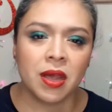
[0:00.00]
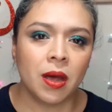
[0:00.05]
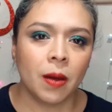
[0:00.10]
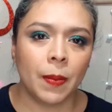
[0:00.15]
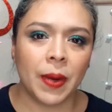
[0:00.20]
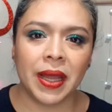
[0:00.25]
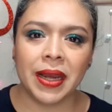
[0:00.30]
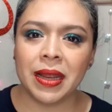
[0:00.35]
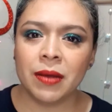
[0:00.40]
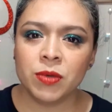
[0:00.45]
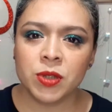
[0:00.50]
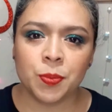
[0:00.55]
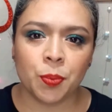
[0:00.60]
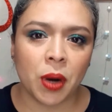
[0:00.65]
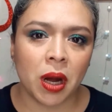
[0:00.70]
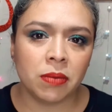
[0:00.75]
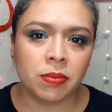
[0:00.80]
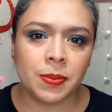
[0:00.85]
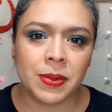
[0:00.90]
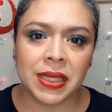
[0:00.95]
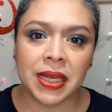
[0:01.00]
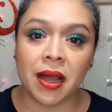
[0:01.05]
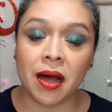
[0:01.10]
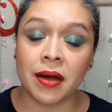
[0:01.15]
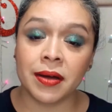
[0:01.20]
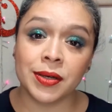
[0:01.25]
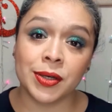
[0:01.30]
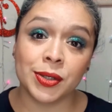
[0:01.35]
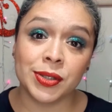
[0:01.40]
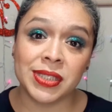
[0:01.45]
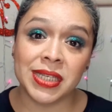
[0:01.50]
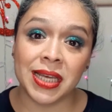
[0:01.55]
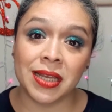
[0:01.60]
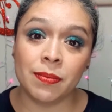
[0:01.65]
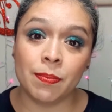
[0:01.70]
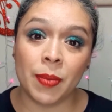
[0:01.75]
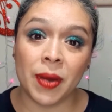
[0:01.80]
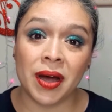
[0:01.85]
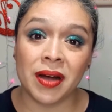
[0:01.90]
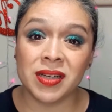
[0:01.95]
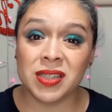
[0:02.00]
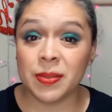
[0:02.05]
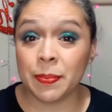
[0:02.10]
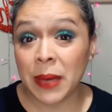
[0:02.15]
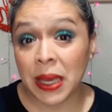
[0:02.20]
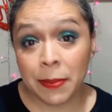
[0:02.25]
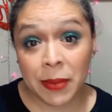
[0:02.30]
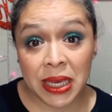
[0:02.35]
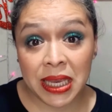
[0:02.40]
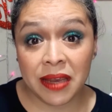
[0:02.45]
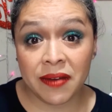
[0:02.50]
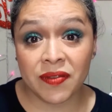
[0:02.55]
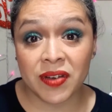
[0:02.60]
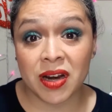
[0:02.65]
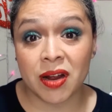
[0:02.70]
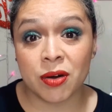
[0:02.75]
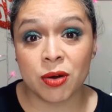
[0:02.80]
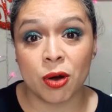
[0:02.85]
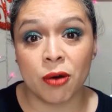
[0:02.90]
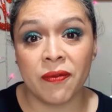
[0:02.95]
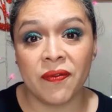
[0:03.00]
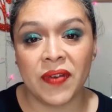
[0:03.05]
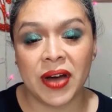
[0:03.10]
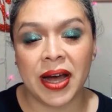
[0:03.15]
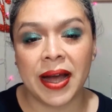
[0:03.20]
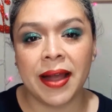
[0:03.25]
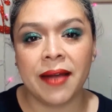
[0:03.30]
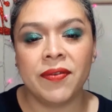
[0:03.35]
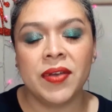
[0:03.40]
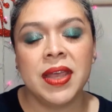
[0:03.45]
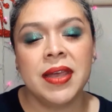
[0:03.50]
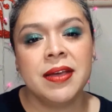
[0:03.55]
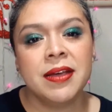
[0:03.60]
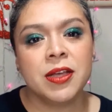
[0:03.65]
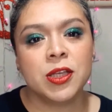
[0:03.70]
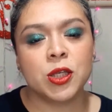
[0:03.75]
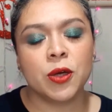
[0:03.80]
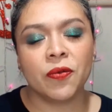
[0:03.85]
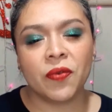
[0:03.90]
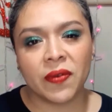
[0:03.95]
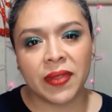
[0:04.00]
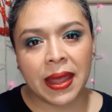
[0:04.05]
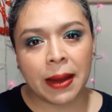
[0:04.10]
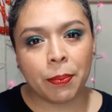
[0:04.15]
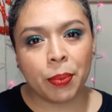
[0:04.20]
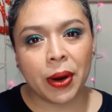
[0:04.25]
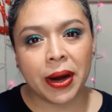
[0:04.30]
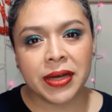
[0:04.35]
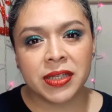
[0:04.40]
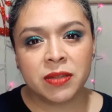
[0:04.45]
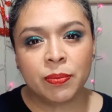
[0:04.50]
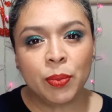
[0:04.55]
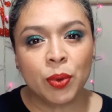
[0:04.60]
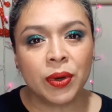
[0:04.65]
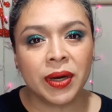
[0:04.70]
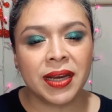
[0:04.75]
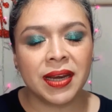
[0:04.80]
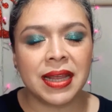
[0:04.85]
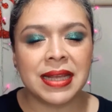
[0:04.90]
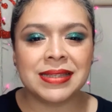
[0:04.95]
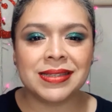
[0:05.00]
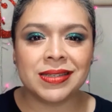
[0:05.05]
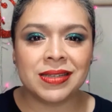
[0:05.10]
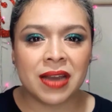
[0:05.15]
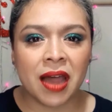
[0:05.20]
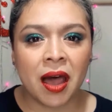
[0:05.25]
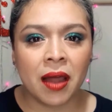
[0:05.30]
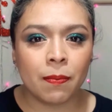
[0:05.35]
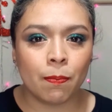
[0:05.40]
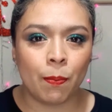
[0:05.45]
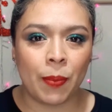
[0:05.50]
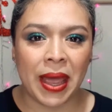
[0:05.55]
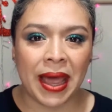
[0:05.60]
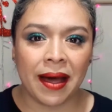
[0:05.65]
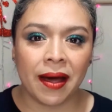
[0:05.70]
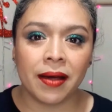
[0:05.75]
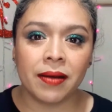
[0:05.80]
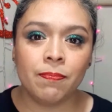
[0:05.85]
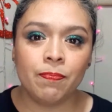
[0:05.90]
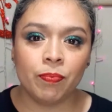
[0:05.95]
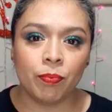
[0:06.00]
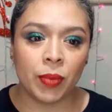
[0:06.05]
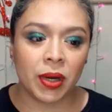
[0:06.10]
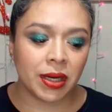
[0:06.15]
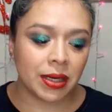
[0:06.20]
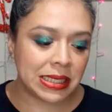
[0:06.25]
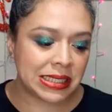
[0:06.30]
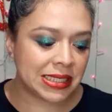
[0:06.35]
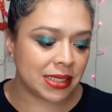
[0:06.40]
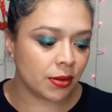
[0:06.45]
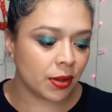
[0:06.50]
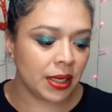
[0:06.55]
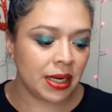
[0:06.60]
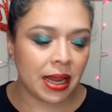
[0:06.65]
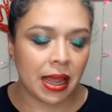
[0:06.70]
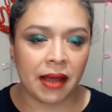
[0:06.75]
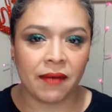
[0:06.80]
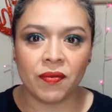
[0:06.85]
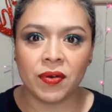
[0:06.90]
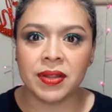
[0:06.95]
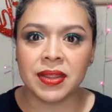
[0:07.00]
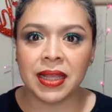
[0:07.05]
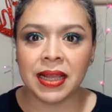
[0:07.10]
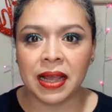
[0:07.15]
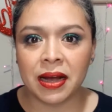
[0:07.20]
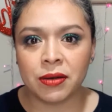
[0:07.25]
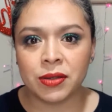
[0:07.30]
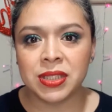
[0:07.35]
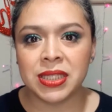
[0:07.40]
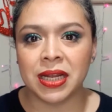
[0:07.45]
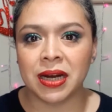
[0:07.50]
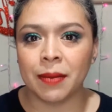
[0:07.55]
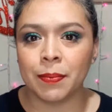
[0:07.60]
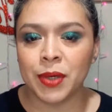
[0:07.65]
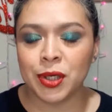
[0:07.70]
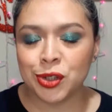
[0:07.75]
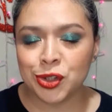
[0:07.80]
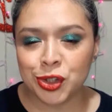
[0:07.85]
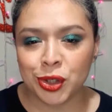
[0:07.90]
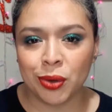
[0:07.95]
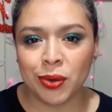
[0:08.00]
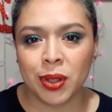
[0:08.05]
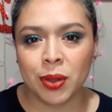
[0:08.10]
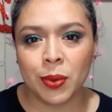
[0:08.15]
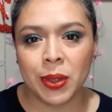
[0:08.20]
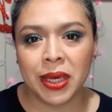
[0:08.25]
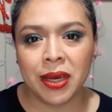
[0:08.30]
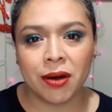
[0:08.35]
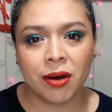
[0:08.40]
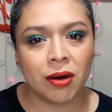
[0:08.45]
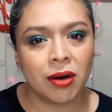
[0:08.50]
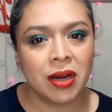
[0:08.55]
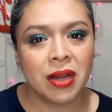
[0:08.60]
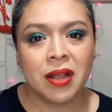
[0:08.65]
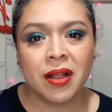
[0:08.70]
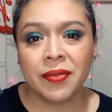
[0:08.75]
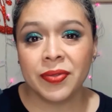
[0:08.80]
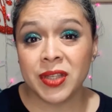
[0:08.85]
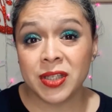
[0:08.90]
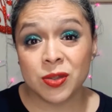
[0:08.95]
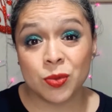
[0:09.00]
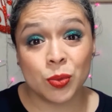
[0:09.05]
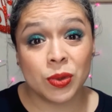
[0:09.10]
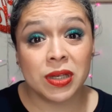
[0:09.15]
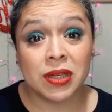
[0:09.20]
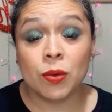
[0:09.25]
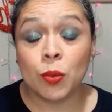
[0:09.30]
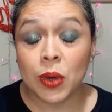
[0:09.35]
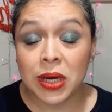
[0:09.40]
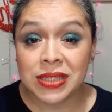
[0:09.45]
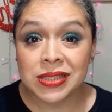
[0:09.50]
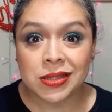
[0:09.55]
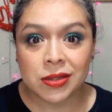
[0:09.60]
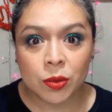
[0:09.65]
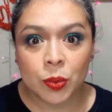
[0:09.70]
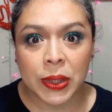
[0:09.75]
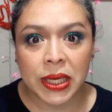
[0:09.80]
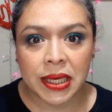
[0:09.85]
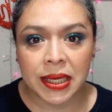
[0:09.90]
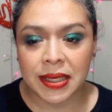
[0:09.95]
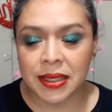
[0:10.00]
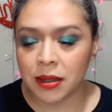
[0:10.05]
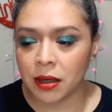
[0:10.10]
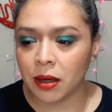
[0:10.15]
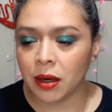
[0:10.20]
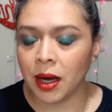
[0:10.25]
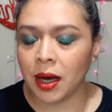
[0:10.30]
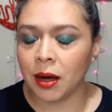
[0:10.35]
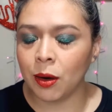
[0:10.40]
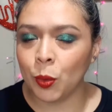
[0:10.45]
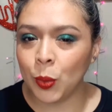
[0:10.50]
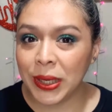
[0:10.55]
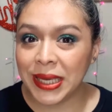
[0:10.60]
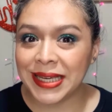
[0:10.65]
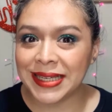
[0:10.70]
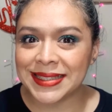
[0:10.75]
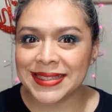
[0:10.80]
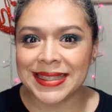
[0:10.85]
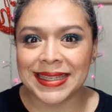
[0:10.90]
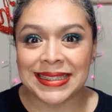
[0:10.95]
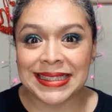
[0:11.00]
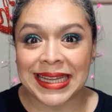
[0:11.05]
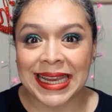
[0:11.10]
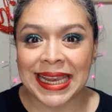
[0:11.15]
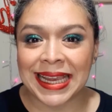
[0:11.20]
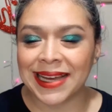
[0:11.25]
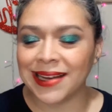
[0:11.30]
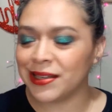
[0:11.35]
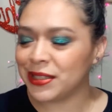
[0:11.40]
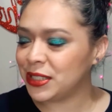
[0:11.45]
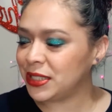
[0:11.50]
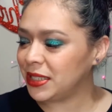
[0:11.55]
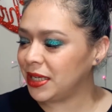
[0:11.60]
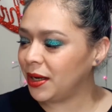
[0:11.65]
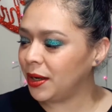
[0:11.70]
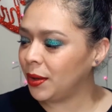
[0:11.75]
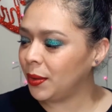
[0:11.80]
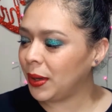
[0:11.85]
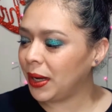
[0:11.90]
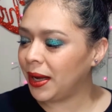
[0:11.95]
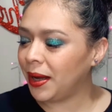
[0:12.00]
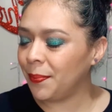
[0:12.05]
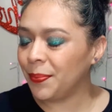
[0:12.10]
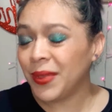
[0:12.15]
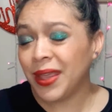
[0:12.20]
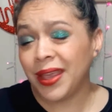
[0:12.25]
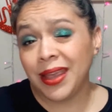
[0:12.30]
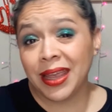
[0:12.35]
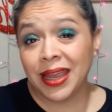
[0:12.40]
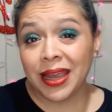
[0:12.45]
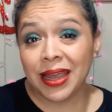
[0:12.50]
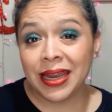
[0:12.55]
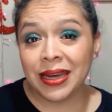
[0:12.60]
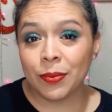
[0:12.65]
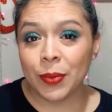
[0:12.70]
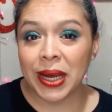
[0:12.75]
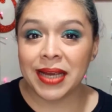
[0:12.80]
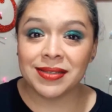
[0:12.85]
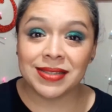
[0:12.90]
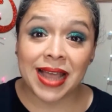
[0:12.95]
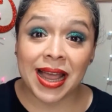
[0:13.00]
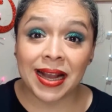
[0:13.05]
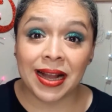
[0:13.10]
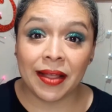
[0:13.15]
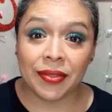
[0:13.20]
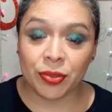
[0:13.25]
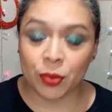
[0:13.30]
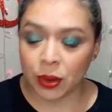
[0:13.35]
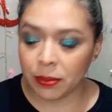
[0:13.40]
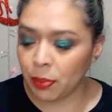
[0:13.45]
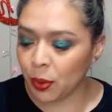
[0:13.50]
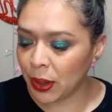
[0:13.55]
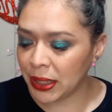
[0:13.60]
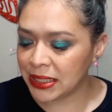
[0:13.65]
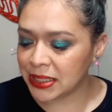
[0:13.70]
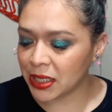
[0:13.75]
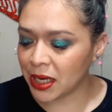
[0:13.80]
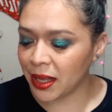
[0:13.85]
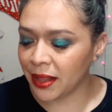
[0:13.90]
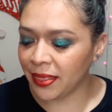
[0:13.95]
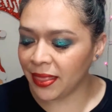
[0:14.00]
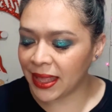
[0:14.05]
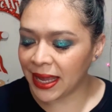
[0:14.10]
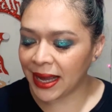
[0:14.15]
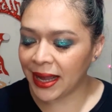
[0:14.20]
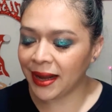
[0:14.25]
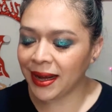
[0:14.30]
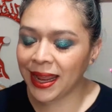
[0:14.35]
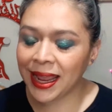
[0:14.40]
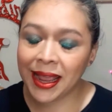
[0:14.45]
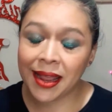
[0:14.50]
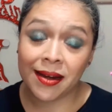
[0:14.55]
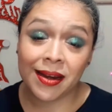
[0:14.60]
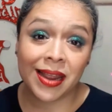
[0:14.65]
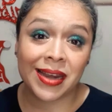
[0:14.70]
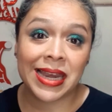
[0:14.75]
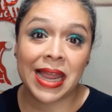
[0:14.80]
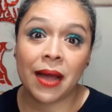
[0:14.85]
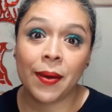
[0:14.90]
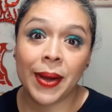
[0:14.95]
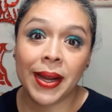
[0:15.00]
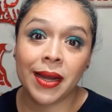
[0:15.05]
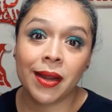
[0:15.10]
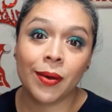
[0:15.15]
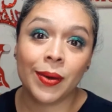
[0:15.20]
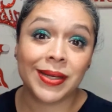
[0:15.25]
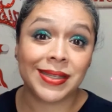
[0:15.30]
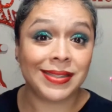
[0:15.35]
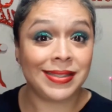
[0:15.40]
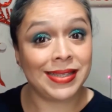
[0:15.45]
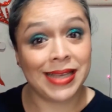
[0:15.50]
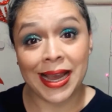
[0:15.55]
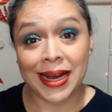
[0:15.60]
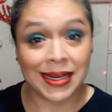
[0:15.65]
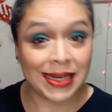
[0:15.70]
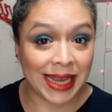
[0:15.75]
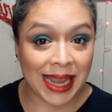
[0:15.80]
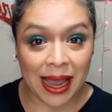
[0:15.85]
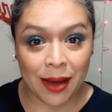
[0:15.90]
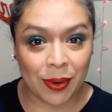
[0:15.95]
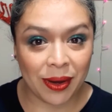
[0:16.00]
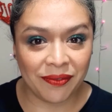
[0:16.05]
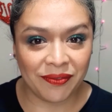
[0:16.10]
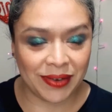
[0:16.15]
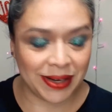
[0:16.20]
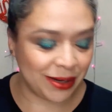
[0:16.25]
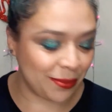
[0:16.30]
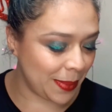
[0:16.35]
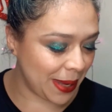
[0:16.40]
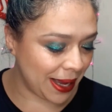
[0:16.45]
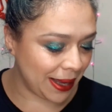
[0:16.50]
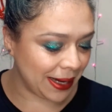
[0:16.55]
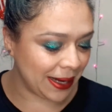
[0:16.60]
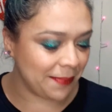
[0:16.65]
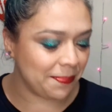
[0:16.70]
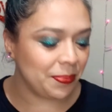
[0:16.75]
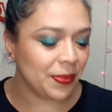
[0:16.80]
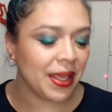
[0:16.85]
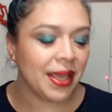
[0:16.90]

But it was probably under 10 bucks, maybe even under 5. So for that price point, it's not bad. But considering everything else that I'm going to show you here, this really was the weakest link. So anyways, I got 3 points on that. And now I know exactly how I feel about it.